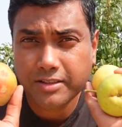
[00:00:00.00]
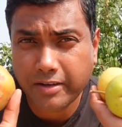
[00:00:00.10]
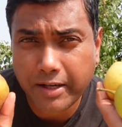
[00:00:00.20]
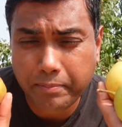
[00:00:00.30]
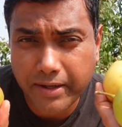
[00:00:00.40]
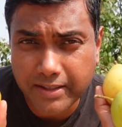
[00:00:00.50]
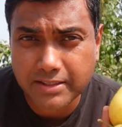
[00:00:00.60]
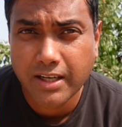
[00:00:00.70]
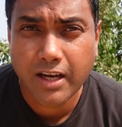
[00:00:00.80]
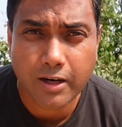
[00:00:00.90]
3
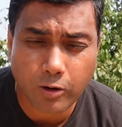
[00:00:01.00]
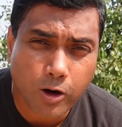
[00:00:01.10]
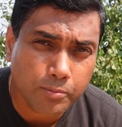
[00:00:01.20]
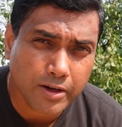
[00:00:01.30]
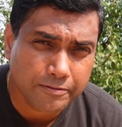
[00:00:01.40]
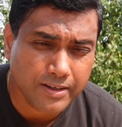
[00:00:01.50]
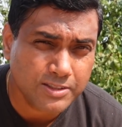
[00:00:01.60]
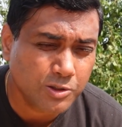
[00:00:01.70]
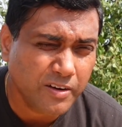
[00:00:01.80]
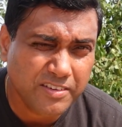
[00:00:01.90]
pears, and all my
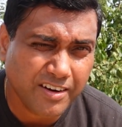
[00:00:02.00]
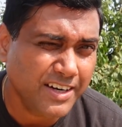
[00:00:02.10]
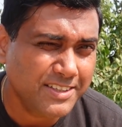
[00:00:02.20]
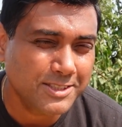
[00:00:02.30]
friends who have tried